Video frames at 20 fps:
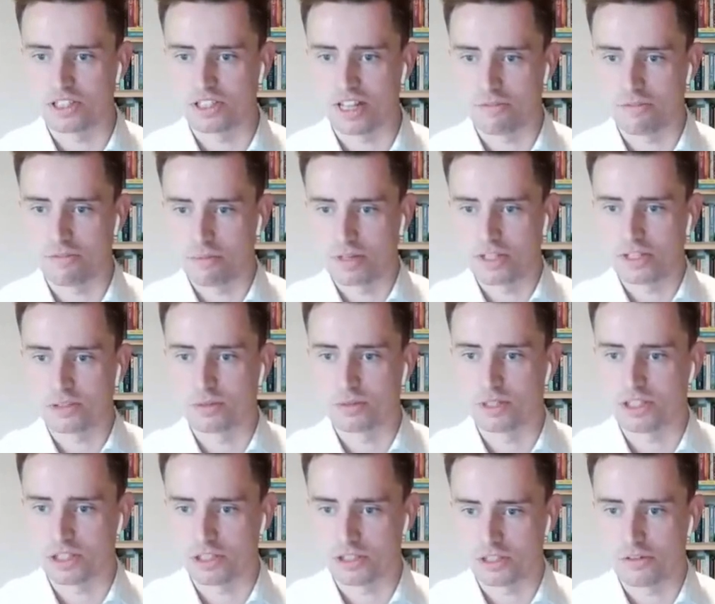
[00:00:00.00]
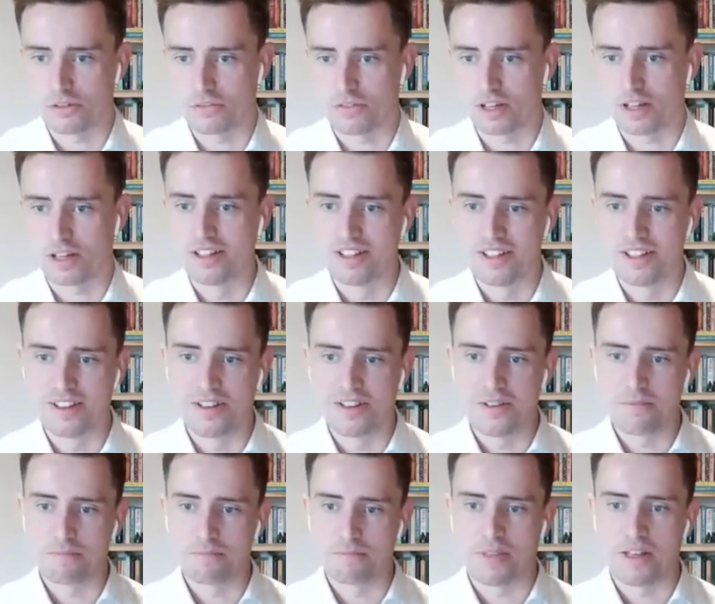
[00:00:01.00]
everybody switches over.
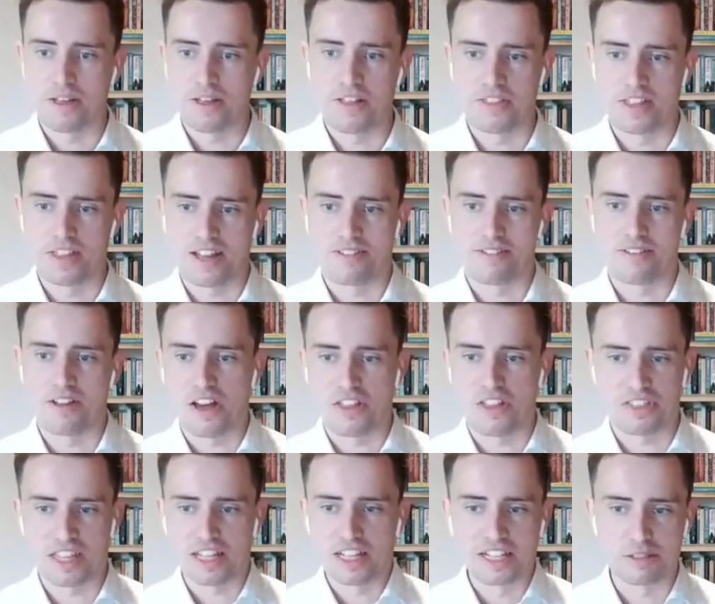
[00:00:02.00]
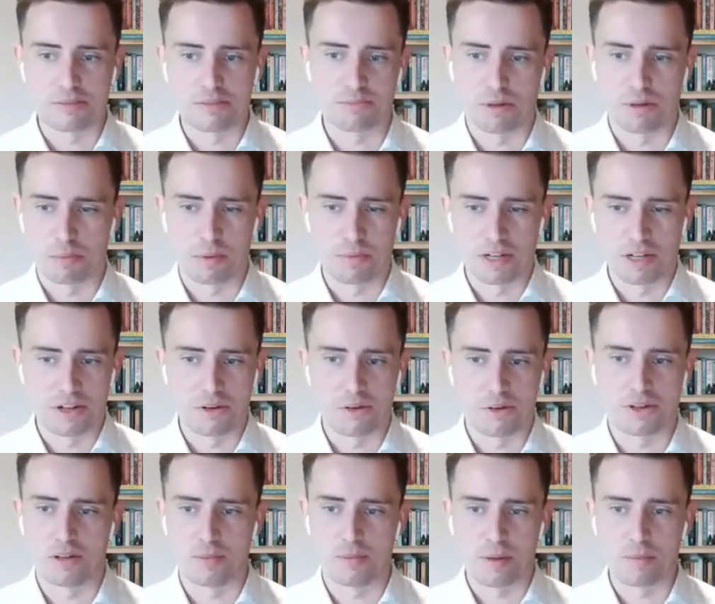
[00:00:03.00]
That I think is probably not
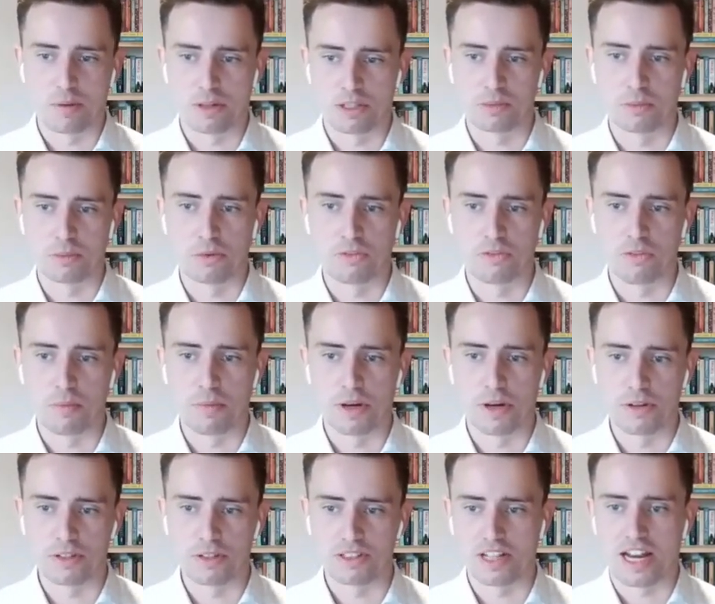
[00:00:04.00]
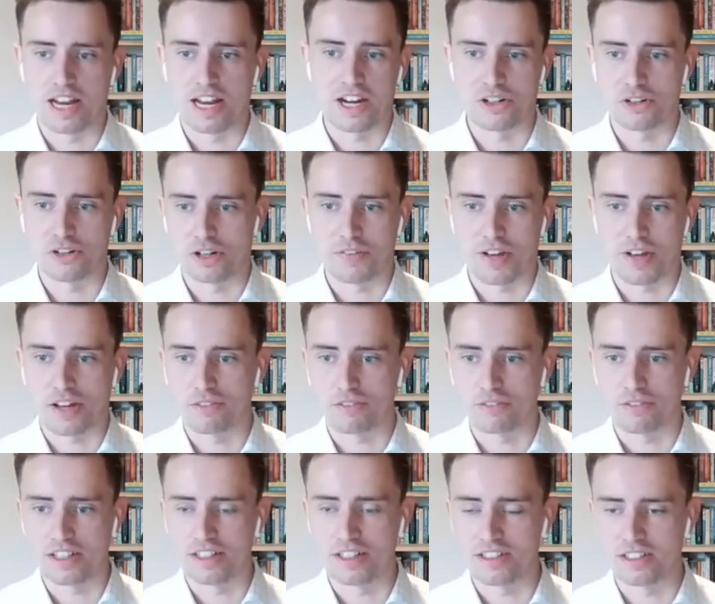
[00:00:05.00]
going to be possible for most electric van
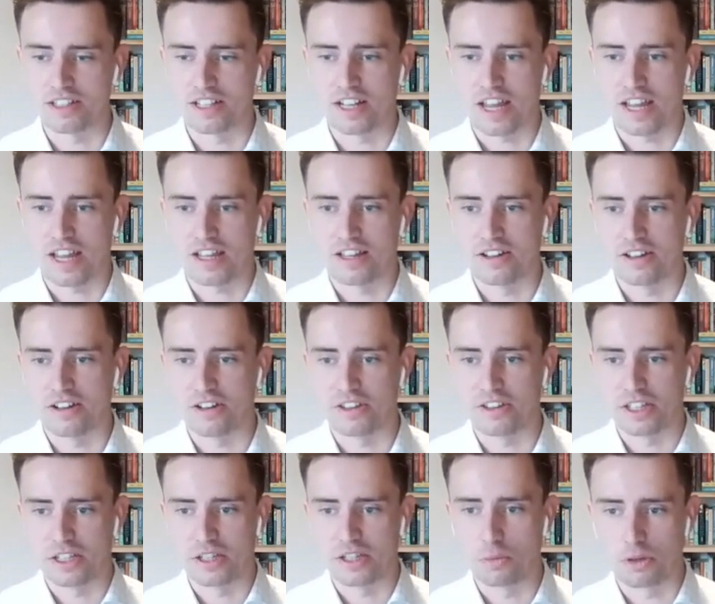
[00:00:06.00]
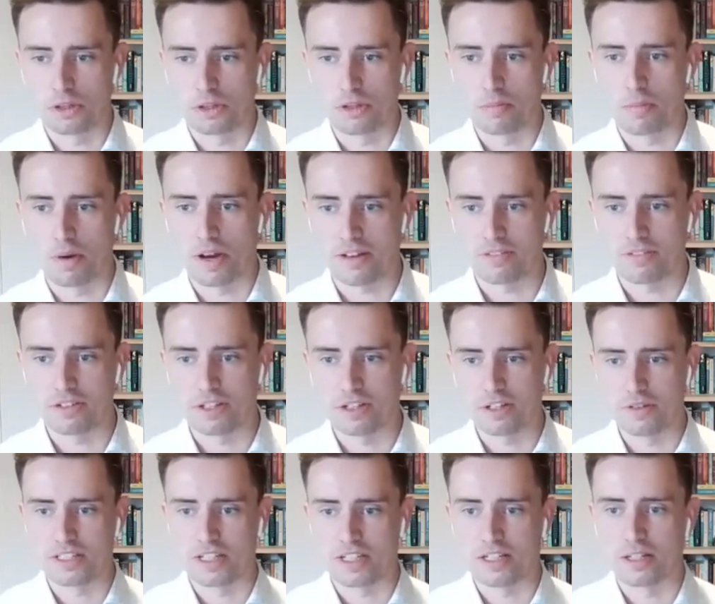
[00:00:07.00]
fleets today. And I think what you might have to do
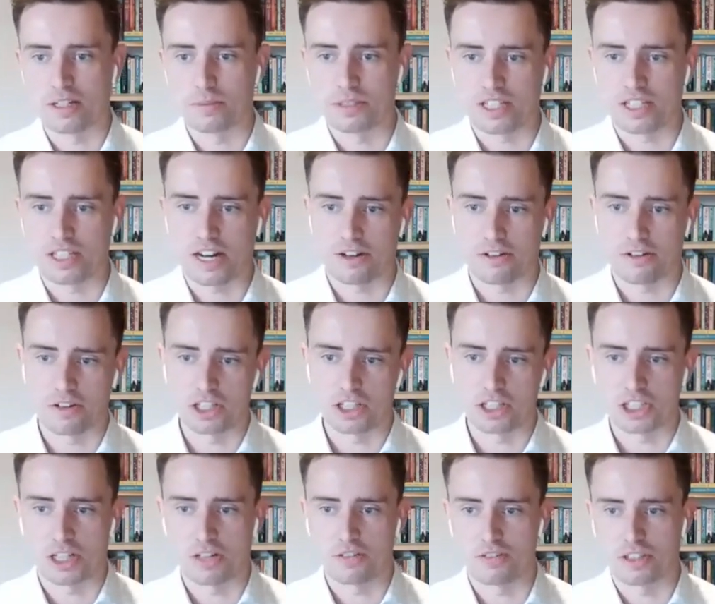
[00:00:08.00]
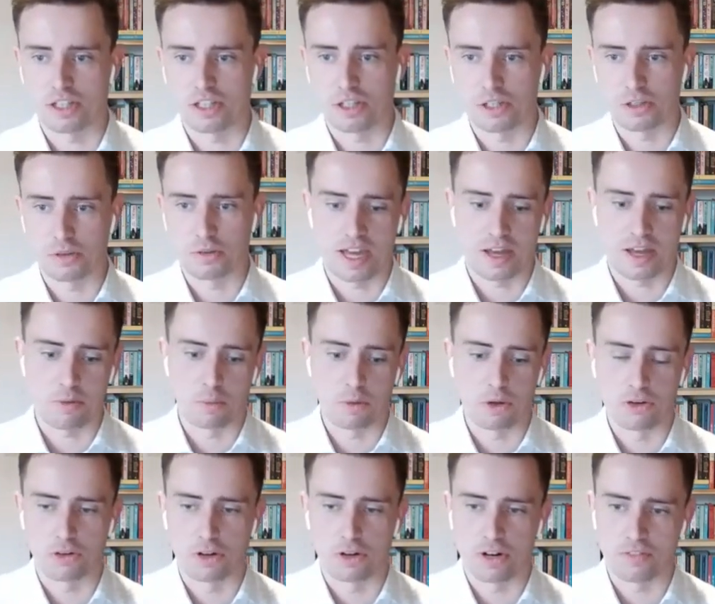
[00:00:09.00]
is end up staggering shifts, that you get one
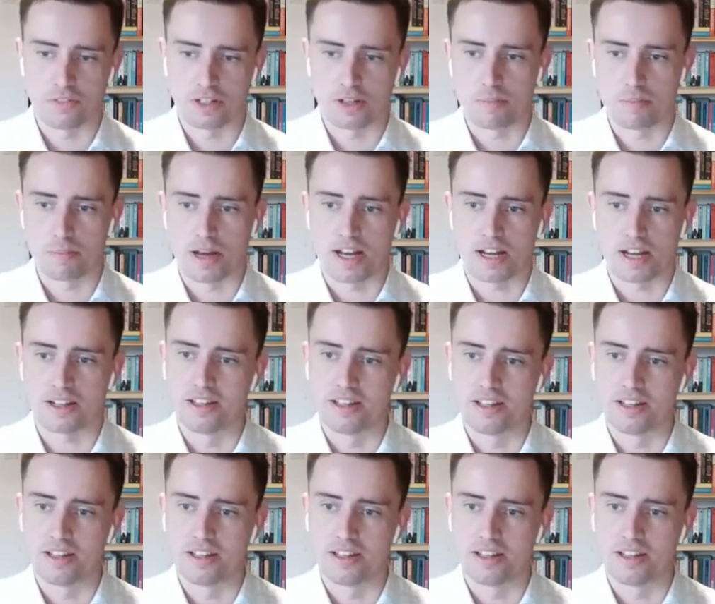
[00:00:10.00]
driver come back,